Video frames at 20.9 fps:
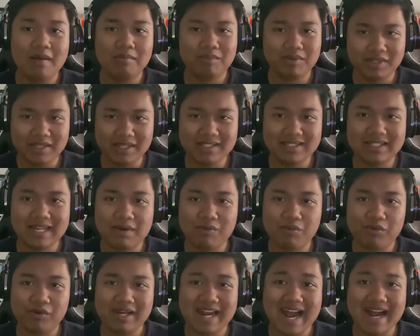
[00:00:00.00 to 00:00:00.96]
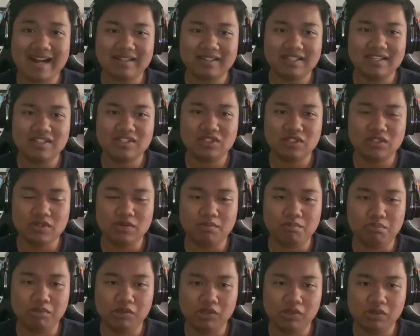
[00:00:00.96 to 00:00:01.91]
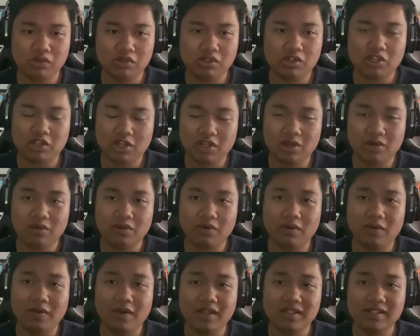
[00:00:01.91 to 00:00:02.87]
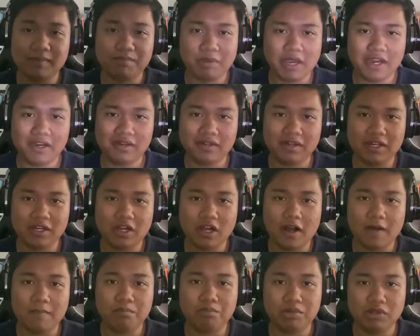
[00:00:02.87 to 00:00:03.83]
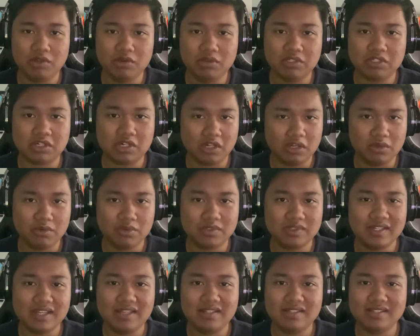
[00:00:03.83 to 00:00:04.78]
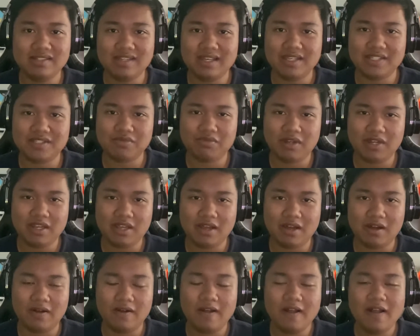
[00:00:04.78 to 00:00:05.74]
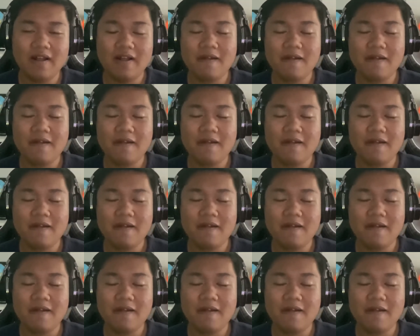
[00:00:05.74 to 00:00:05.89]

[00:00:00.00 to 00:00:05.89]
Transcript: but this time reacting to Bloo Cloo, the parody of Blue's Clues in today's video.